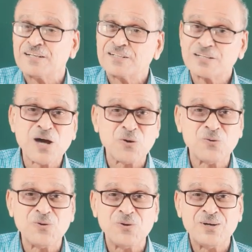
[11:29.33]

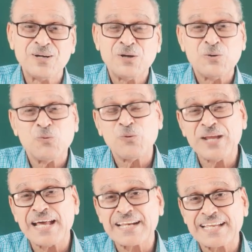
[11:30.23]
Now,
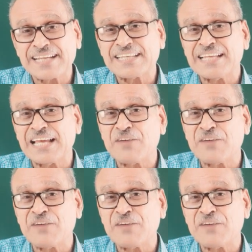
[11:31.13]
we are getting